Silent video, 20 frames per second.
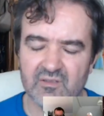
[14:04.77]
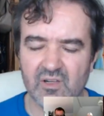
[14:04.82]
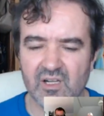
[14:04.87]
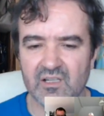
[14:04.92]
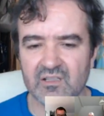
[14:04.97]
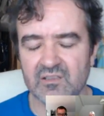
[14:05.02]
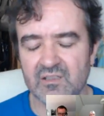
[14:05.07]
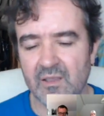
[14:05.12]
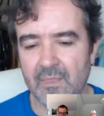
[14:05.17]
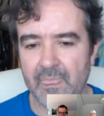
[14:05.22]

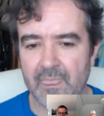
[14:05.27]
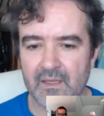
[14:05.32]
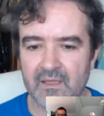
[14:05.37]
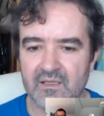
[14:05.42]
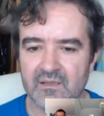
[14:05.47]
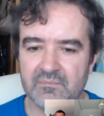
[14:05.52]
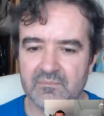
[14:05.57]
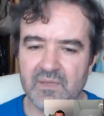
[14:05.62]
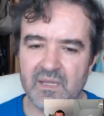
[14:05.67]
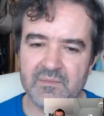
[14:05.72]
well,
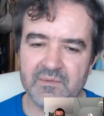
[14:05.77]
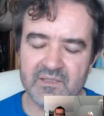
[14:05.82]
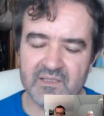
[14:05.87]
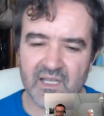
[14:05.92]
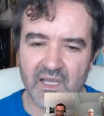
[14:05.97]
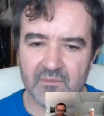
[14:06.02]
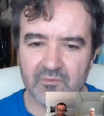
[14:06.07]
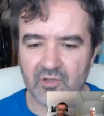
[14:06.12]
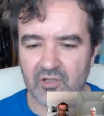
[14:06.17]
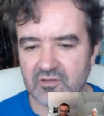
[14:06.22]
maybe
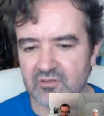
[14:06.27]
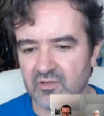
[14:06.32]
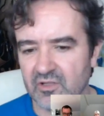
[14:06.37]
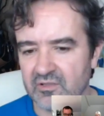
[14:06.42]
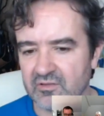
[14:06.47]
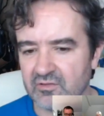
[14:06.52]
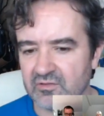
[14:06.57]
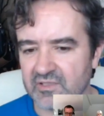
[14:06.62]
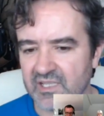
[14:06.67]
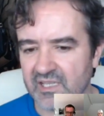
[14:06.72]
I'm not
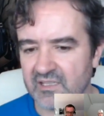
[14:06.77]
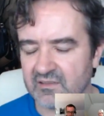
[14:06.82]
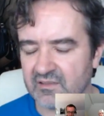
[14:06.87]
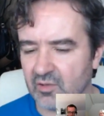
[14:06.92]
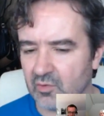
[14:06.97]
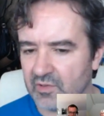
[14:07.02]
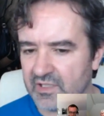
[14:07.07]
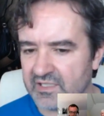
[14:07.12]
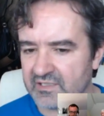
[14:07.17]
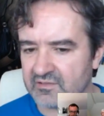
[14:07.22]
going to take
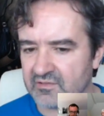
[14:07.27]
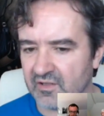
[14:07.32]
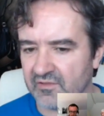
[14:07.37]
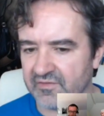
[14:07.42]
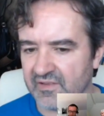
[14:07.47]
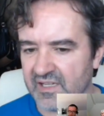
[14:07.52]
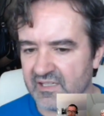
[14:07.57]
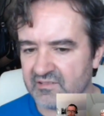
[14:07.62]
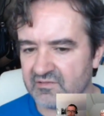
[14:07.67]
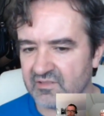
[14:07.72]
the risk
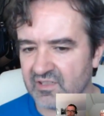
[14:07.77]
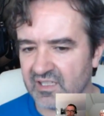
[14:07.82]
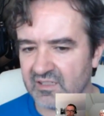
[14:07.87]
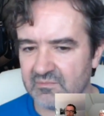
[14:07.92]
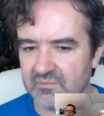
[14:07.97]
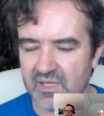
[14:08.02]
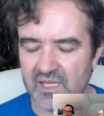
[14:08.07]
of answering,